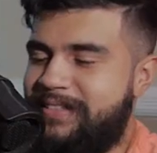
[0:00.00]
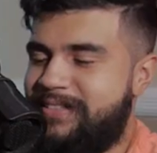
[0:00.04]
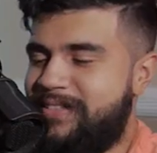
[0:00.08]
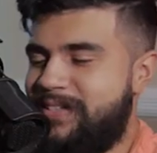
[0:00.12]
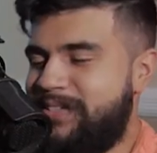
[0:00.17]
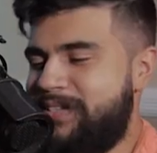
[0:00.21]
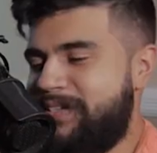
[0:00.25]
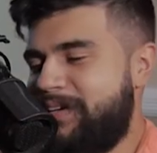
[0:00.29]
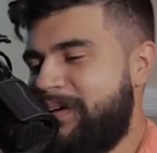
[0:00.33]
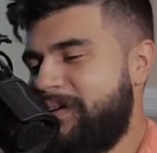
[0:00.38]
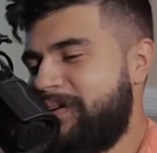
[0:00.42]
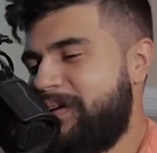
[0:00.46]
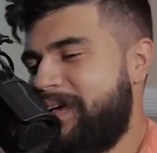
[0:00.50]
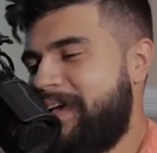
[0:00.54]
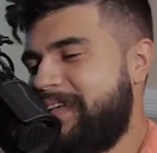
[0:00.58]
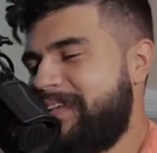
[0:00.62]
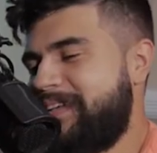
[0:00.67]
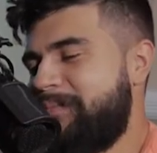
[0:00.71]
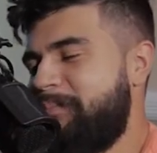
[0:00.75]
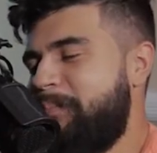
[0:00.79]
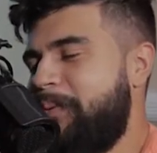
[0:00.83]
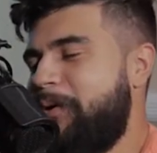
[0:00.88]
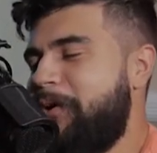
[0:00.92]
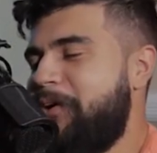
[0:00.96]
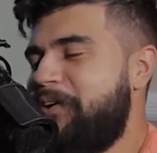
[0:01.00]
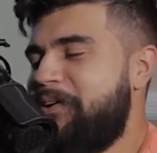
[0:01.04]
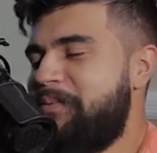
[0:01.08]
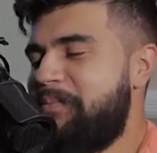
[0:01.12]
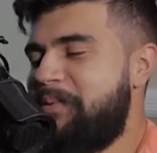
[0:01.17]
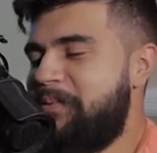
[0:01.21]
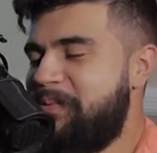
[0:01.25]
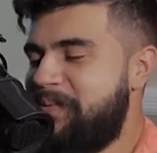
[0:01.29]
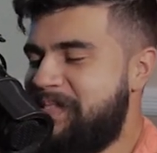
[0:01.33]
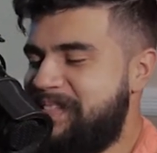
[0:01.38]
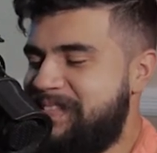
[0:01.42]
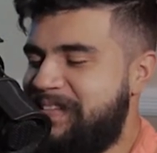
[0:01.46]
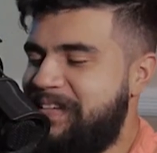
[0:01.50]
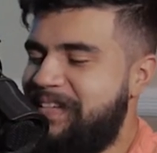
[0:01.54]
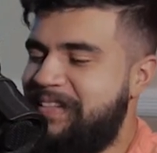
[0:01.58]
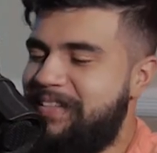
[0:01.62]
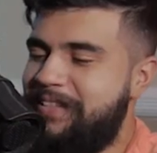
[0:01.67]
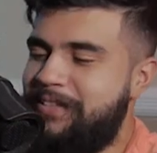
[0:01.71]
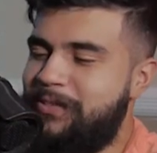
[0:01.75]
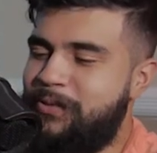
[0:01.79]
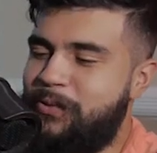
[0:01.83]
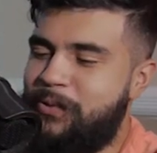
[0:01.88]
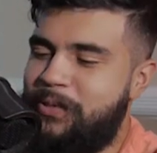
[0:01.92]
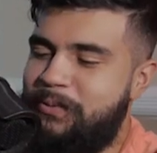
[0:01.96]
so uh, part of me was
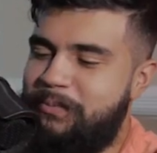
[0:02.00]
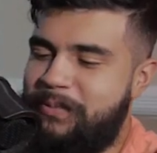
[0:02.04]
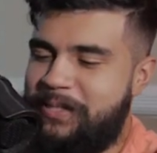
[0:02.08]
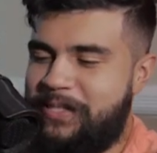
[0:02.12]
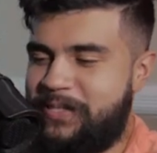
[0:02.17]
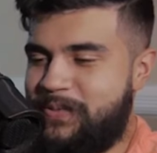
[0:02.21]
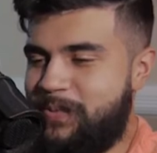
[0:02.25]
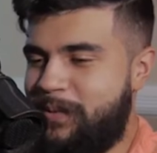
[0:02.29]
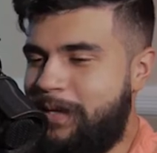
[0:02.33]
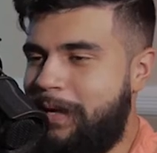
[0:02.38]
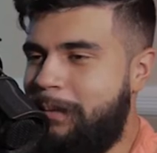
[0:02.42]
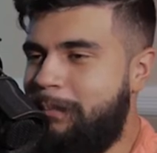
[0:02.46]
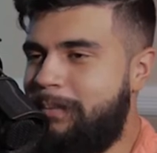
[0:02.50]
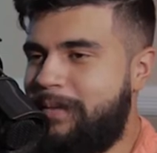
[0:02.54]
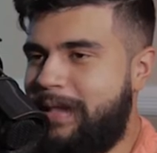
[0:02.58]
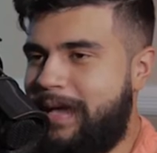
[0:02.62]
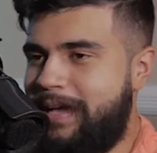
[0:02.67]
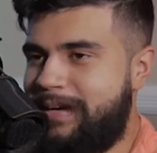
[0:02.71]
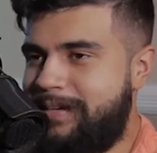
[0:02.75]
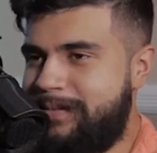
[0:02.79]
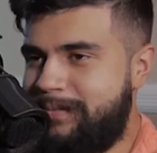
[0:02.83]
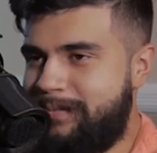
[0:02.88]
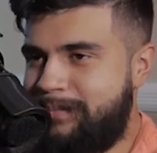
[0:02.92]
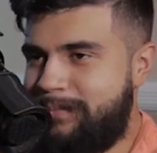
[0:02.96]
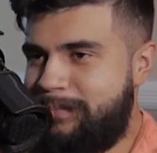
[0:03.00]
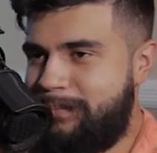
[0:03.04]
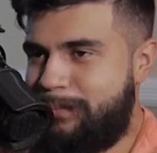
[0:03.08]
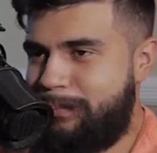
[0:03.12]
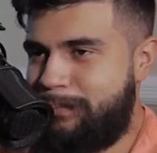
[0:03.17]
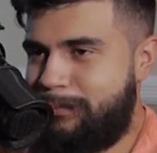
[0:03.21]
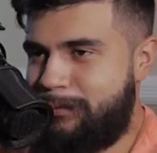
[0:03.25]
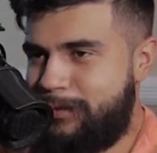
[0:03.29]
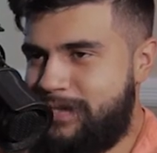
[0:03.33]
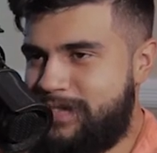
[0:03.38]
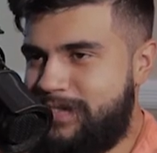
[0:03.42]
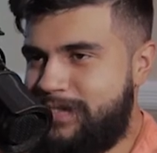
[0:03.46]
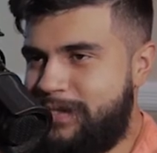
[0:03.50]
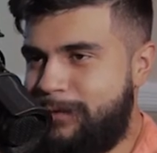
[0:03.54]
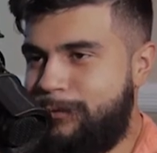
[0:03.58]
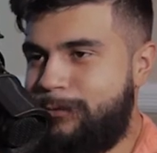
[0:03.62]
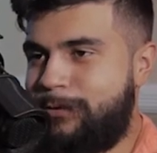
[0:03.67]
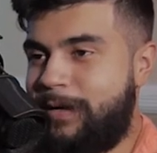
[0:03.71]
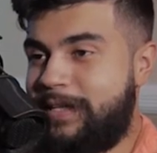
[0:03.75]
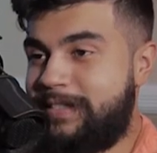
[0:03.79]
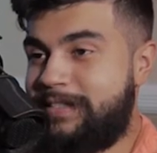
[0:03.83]
slightly annoyed because when I platinum pre-sequel.